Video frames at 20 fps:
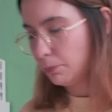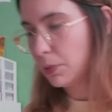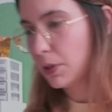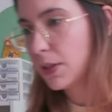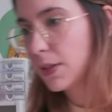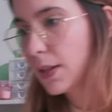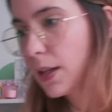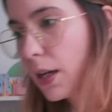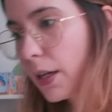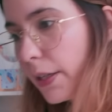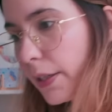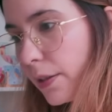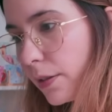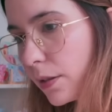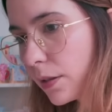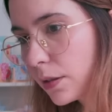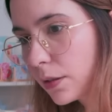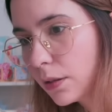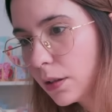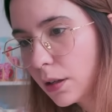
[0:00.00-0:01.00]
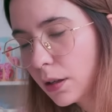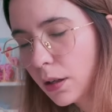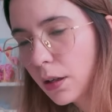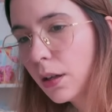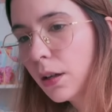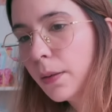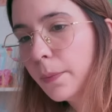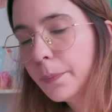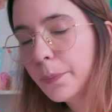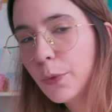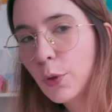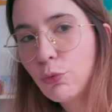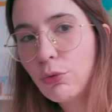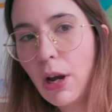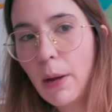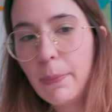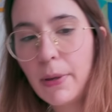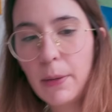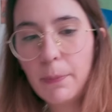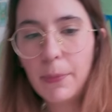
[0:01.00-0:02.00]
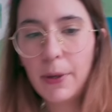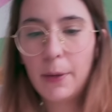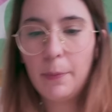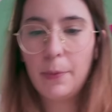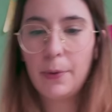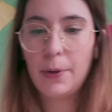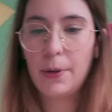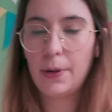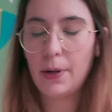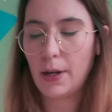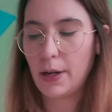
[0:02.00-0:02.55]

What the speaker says: Besides the wrapping paper,